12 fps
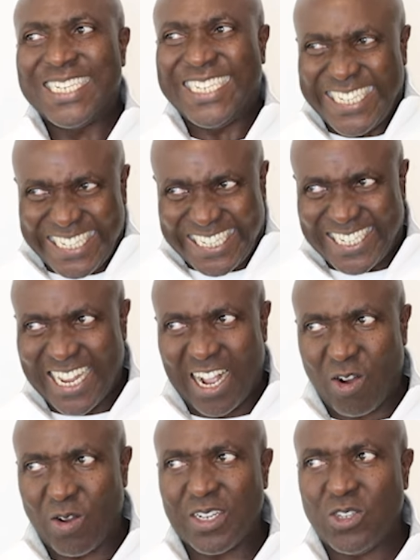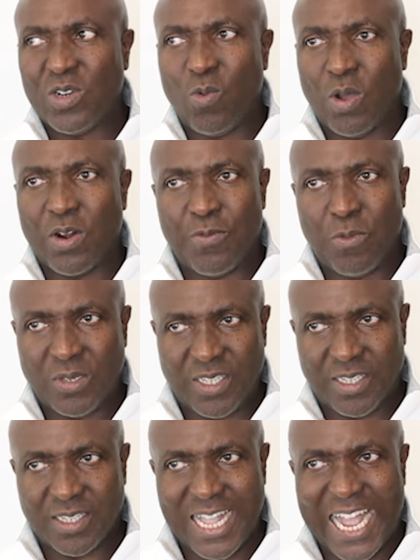did according to the word of
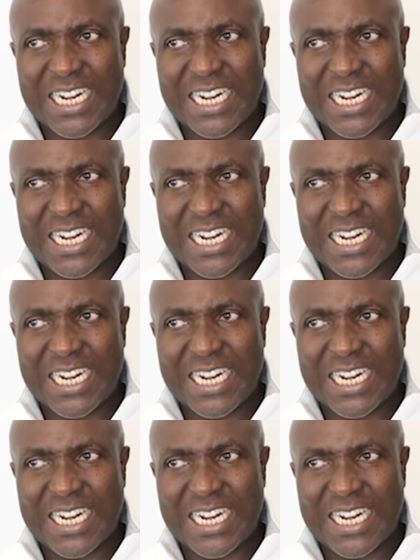Moses.